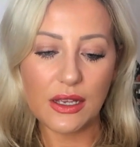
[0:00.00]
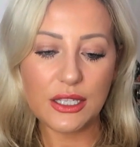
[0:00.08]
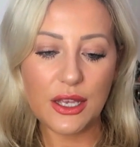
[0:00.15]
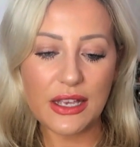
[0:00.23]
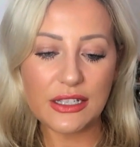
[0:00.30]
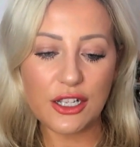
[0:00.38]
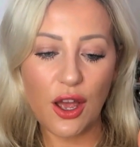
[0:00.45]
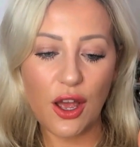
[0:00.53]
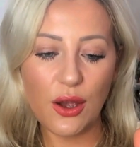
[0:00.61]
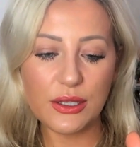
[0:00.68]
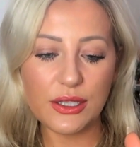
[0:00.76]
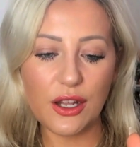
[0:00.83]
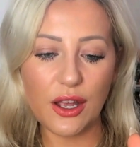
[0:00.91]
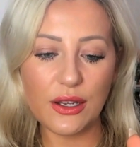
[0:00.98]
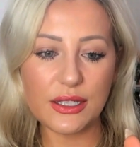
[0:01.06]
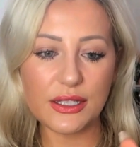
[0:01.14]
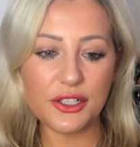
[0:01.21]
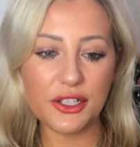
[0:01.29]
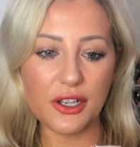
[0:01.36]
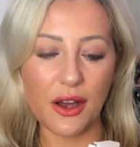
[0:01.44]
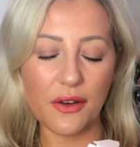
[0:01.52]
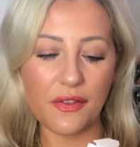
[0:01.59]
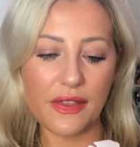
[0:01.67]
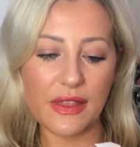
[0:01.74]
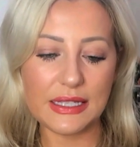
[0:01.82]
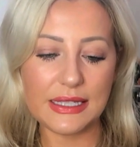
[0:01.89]
So there's loads of
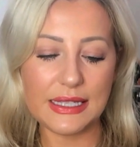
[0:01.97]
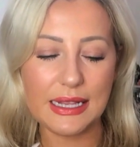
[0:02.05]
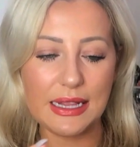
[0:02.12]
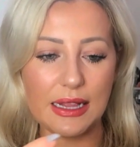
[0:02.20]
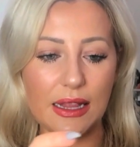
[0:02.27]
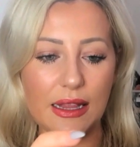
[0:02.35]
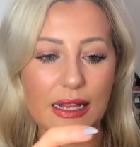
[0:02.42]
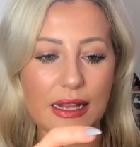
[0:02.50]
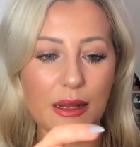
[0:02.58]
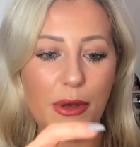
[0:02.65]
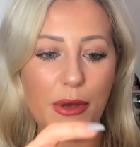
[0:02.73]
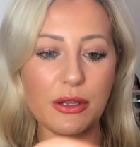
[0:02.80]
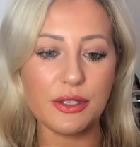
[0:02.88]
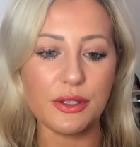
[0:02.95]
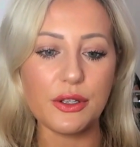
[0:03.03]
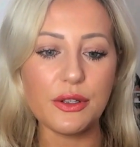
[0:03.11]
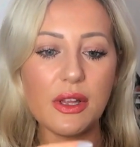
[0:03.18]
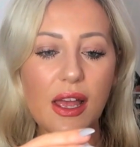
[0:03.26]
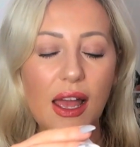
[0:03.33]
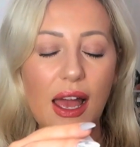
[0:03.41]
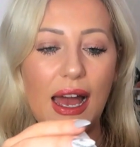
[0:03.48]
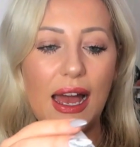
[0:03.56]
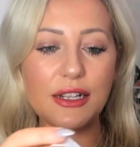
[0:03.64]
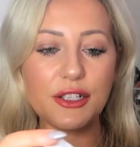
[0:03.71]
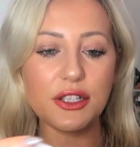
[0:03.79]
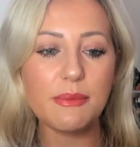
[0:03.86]
stuff in this little bottle,
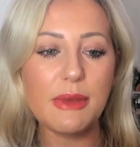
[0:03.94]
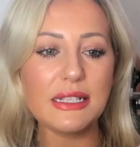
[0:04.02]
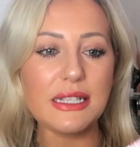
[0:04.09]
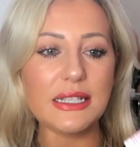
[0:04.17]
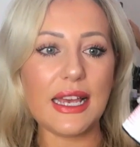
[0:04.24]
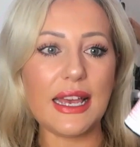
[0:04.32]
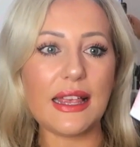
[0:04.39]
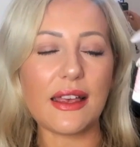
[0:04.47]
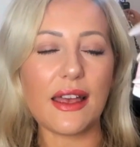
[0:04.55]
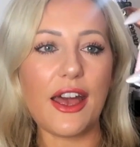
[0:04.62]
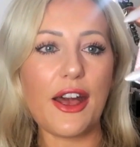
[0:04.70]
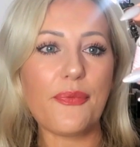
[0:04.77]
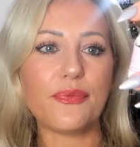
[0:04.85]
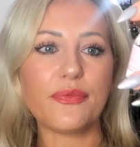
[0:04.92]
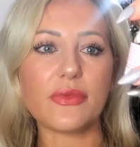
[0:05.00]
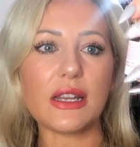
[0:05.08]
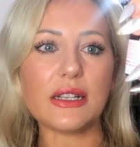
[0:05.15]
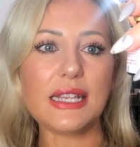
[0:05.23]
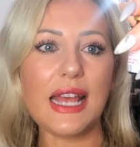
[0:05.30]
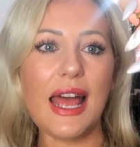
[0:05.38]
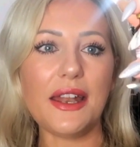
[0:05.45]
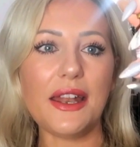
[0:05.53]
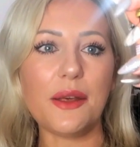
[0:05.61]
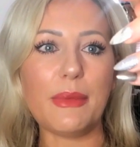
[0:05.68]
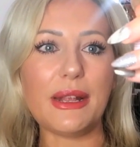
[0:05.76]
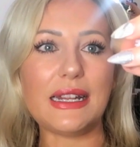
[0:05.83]
and you're meant to take 10
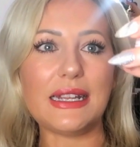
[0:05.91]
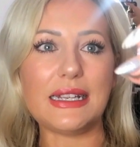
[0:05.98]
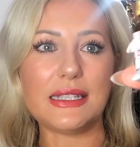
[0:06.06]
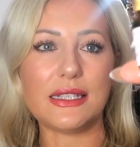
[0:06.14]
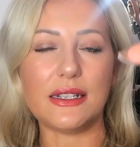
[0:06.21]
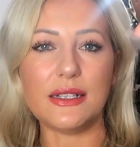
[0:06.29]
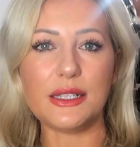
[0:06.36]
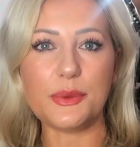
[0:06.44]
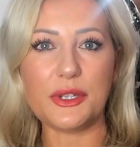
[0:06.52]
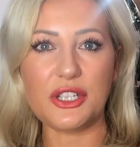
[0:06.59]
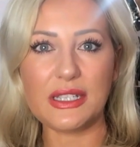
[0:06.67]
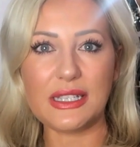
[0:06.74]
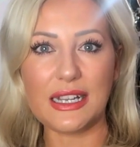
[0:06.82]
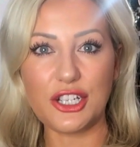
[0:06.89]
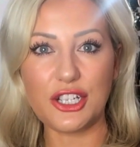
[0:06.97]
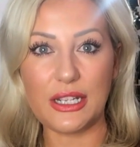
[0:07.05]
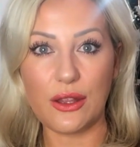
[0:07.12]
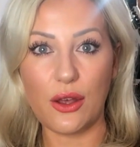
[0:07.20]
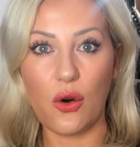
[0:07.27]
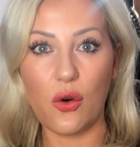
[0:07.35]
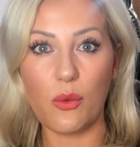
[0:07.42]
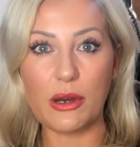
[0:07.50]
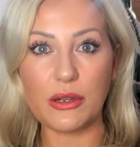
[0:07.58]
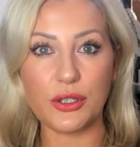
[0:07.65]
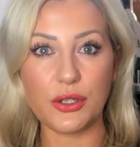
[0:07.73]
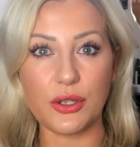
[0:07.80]
millilitres, which is actually the whole
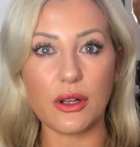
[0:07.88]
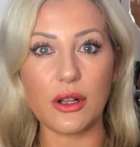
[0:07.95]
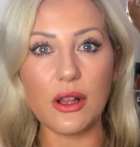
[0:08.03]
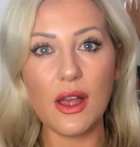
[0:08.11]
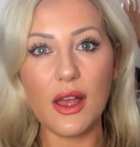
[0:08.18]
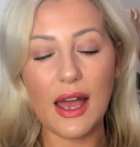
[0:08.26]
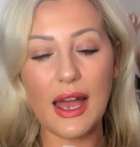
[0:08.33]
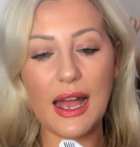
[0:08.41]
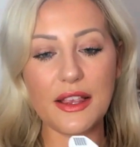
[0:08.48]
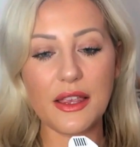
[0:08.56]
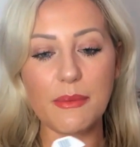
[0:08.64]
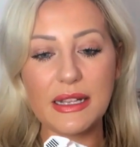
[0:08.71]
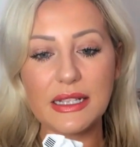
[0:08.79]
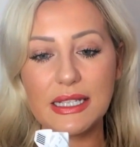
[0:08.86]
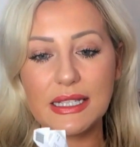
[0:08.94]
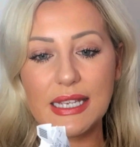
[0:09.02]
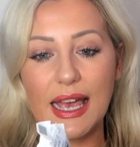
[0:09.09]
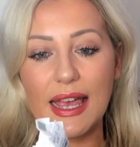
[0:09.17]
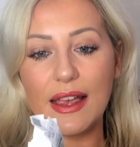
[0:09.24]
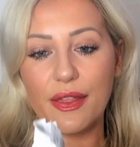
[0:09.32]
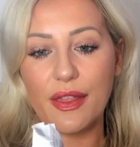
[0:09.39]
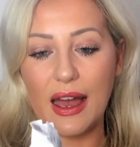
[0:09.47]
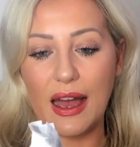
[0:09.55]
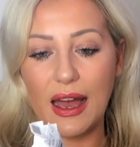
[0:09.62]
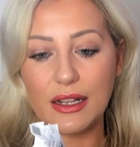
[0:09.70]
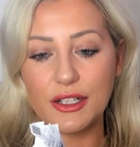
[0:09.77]
bottle, and you're meant to take
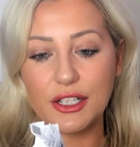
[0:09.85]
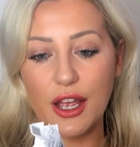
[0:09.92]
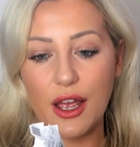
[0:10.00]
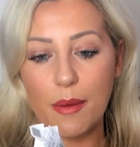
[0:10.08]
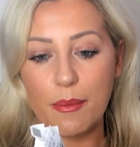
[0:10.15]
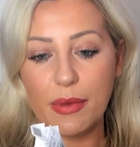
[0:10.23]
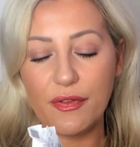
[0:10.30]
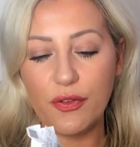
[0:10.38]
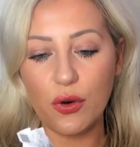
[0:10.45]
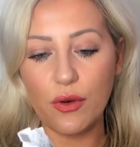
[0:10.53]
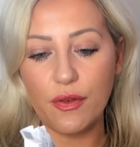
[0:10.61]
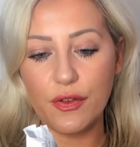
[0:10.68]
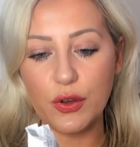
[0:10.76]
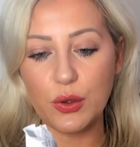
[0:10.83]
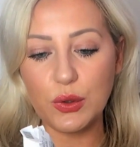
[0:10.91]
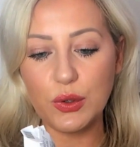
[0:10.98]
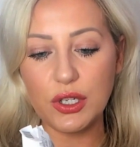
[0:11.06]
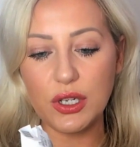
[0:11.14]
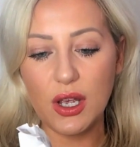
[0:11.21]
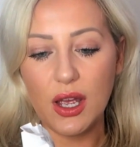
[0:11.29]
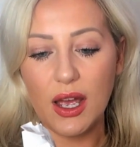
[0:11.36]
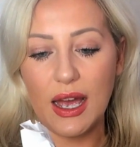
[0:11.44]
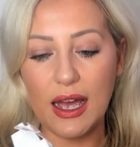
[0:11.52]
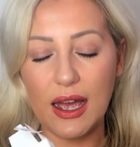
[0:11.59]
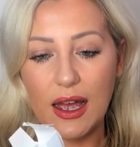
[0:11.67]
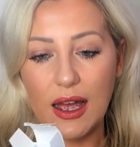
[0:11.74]
that before food
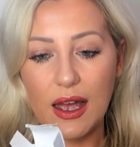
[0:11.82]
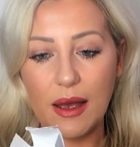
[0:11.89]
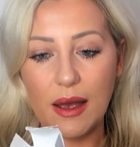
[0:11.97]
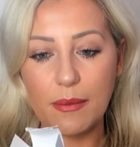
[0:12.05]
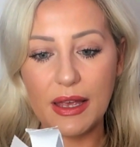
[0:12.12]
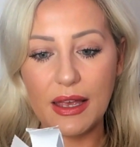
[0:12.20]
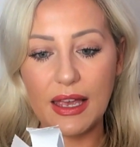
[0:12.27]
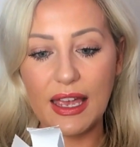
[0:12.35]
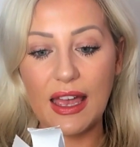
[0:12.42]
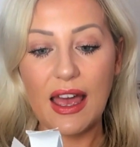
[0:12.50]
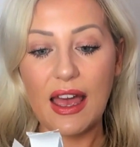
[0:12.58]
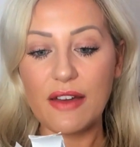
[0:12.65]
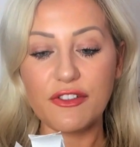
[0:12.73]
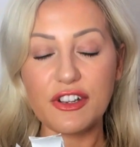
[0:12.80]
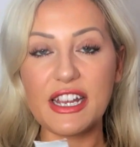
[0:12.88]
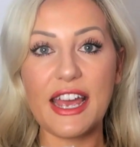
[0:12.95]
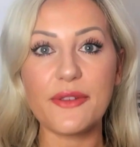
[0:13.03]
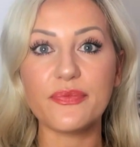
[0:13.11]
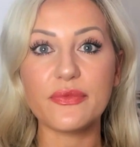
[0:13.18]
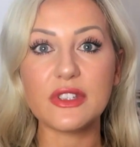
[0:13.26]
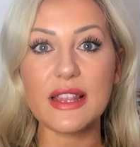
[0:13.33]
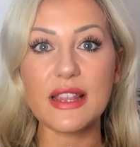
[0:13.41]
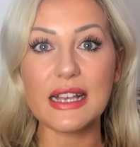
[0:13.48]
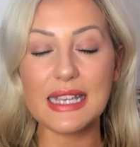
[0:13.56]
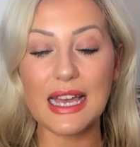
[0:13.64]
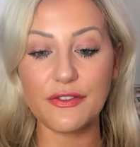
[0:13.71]
every day. So
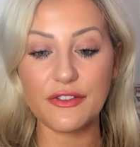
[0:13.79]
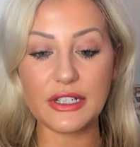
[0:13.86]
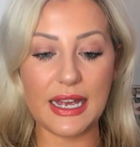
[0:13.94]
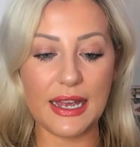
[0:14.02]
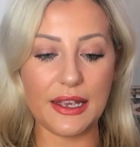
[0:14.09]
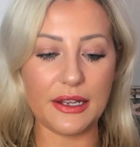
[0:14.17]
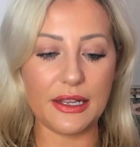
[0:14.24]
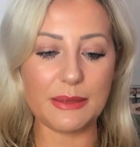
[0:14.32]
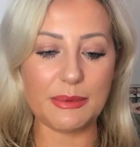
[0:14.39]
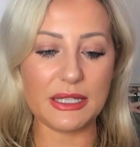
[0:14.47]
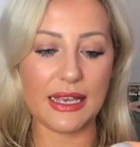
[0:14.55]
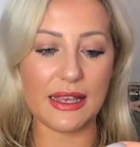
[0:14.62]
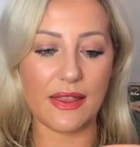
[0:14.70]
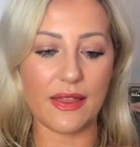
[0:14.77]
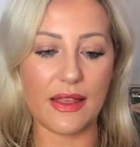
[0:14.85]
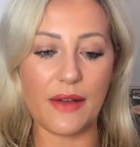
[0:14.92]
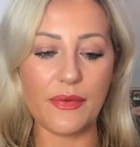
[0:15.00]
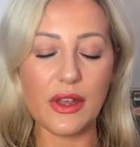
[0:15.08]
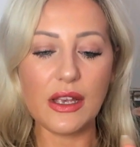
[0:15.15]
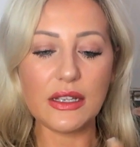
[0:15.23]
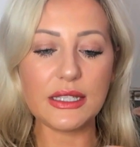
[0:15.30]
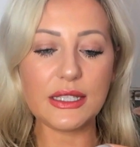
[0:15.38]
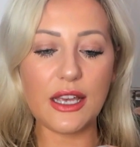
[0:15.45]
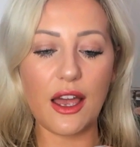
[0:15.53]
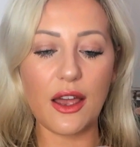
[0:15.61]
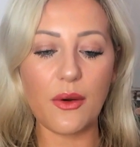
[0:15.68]
that's every day you need to be taking that.
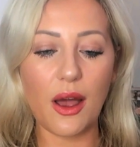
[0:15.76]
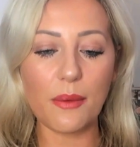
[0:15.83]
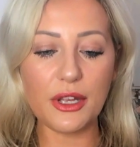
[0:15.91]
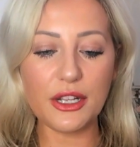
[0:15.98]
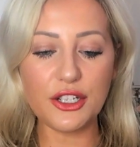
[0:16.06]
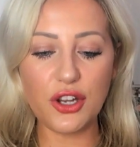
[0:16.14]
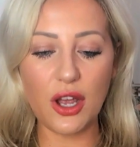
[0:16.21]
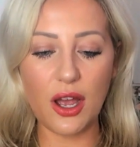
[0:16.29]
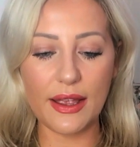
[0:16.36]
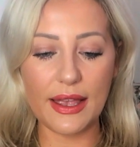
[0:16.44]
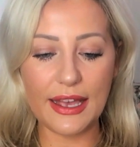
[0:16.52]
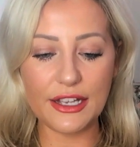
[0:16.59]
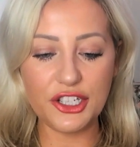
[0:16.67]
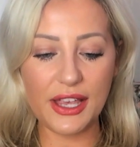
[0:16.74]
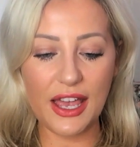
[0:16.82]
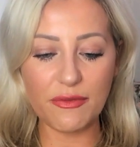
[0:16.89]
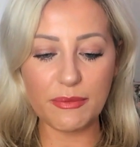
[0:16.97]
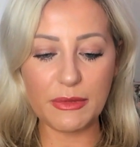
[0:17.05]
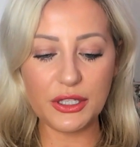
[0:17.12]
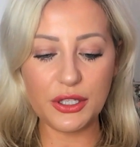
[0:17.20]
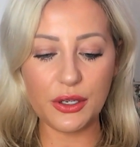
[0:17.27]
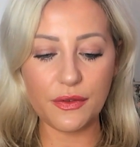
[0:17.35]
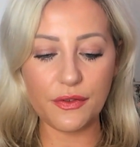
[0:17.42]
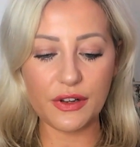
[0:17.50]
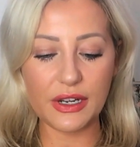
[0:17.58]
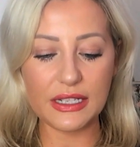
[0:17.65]
So I'm going to try it. She gave me
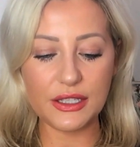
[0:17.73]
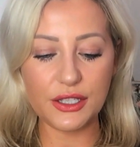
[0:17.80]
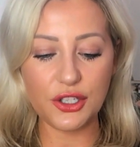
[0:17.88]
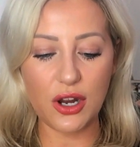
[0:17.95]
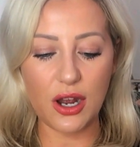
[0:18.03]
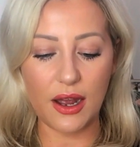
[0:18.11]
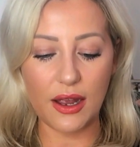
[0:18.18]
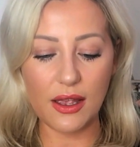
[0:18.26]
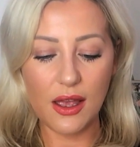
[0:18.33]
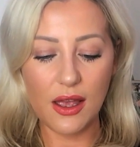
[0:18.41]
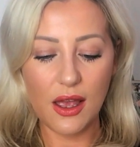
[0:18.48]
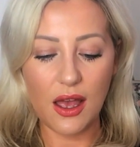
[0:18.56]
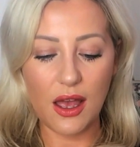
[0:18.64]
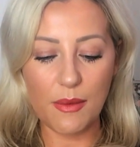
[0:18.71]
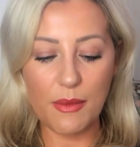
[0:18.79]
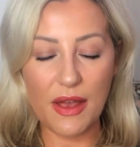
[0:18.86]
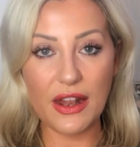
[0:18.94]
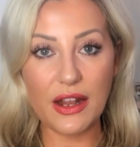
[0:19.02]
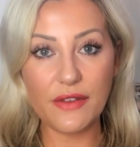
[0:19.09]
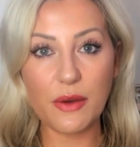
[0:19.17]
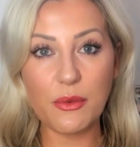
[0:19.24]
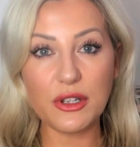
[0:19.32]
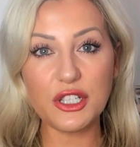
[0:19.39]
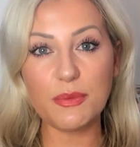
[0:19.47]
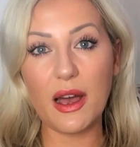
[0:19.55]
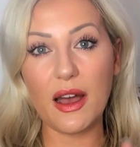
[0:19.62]
2 free to try, and then if I
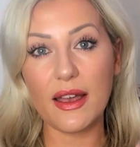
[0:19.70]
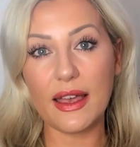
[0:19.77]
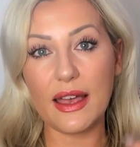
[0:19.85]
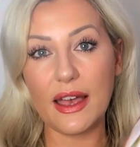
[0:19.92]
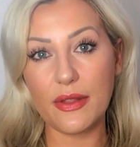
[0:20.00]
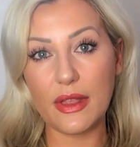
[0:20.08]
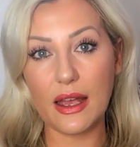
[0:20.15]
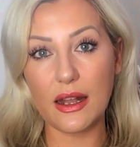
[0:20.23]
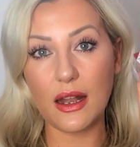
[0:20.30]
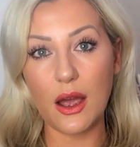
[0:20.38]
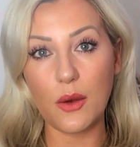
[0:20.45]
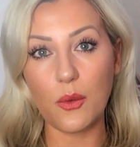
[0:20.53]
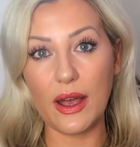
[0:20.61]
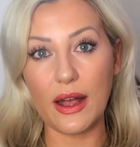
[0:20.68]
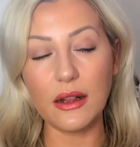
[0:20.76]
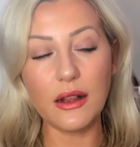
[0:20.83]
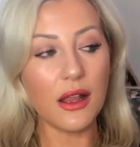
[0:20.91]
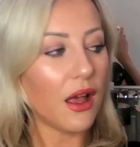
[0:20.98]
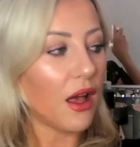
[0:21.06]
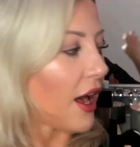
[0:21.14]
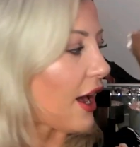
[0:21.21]
want to buy it, then I will.